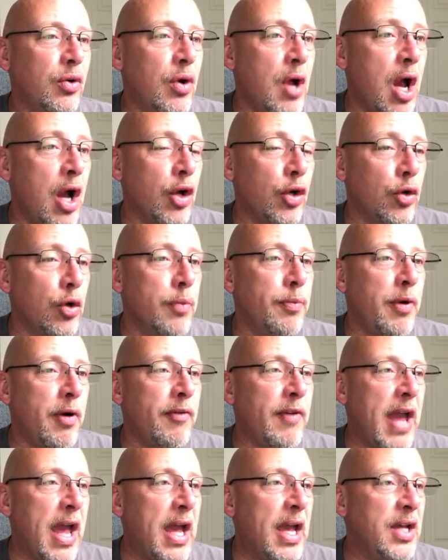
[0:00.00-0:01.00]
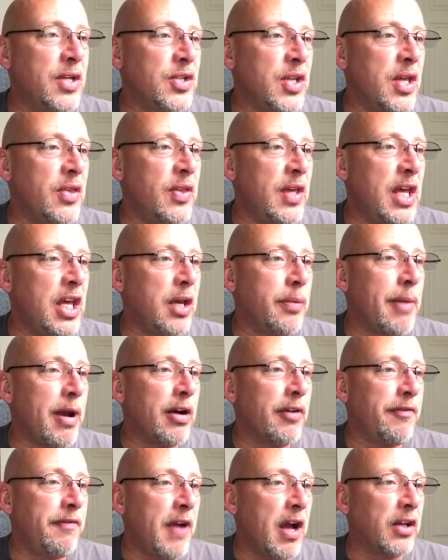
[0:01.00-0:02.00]
uh, group of eggs in the
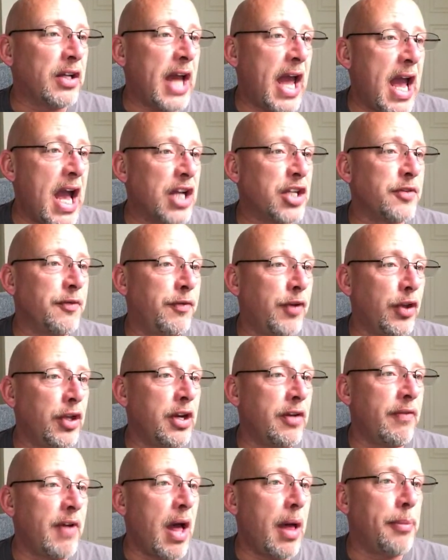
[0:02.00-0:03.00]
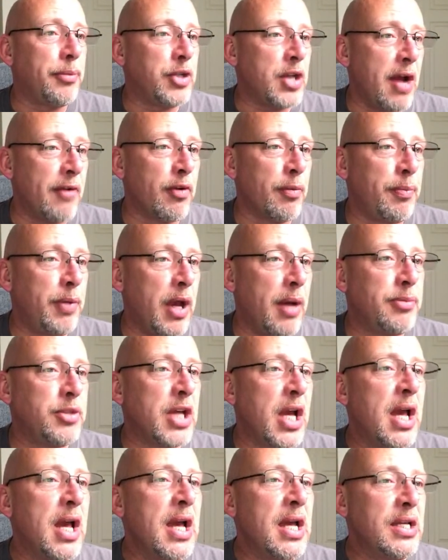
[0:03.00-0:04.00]
incubator fail to hatch, fully developed, never pipped,
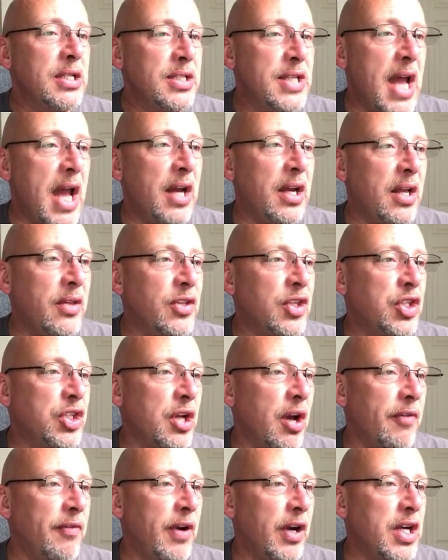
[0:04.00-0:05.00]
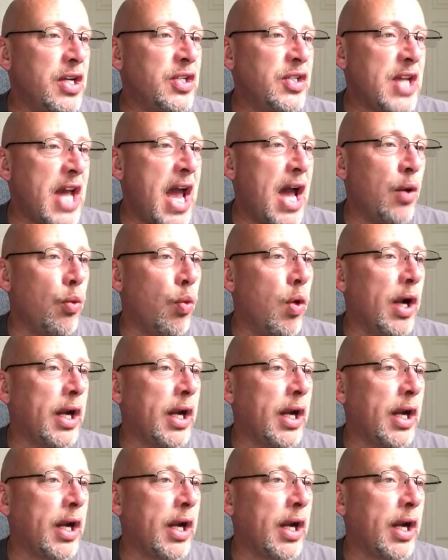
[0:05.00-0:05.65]
dead in the shell. Very sad.